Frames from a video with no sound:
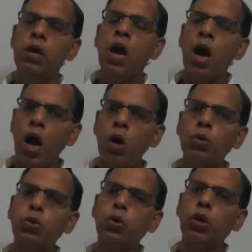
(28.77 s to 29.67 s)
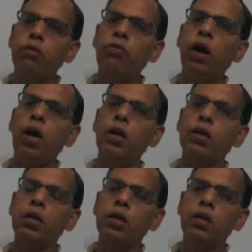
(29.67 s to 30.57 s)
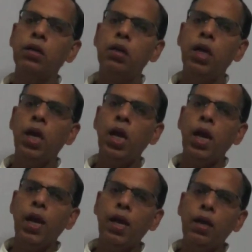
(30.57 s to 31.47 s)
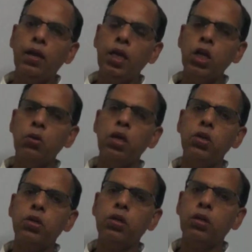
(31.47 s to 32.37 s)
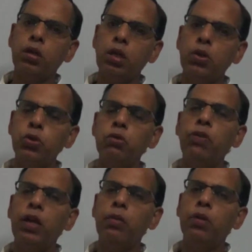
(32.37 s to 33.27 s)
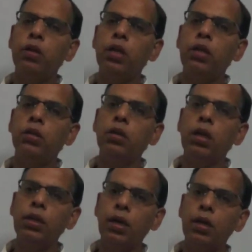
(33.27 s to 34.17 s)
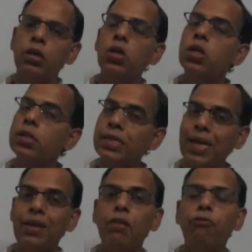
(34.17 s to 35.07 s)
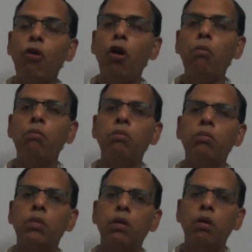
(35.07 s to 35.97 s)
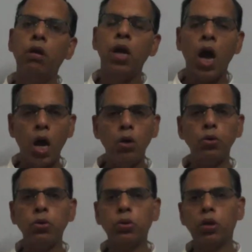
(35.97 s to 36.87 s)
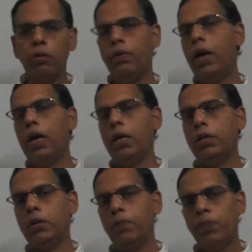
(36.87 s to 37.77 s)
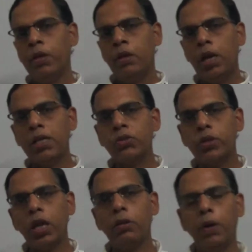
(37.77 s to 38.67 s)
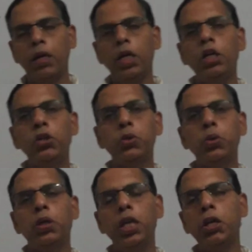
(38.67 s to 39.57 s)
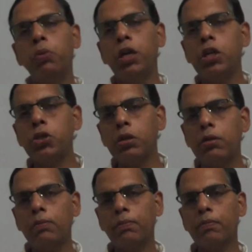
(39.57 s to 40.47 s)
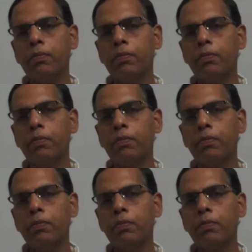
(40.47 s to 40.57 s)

how to convert an equation in two variable in the standard form, how to convert a statement into equation,